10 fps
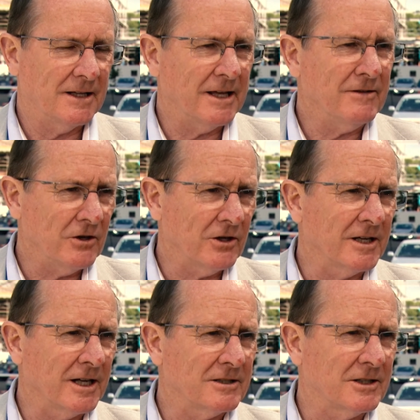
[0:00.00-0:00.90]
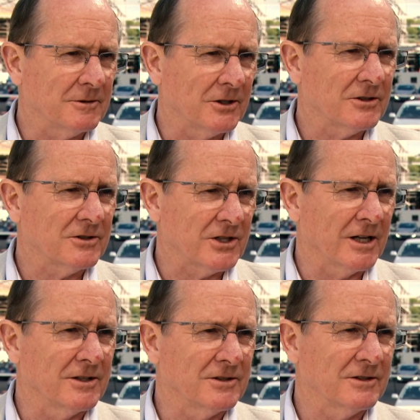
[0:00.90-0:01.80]
In the early days there were lots of
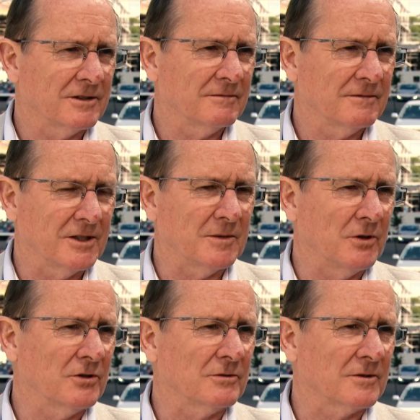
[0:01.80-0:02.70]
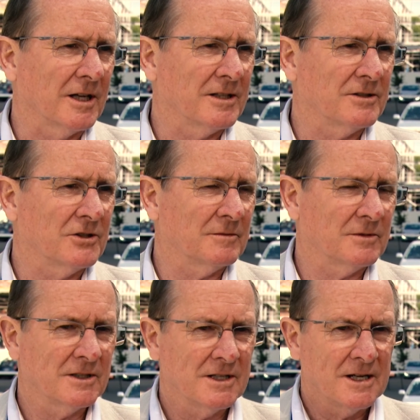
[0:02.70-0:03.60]
challenges in interpersonal
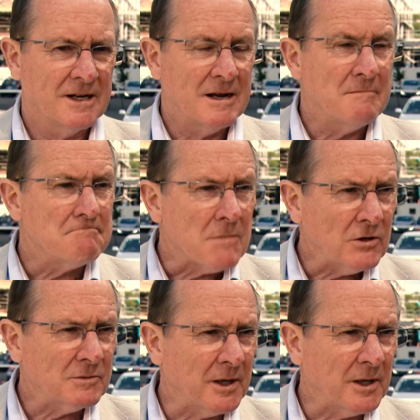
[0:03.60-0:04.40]
relationships. Most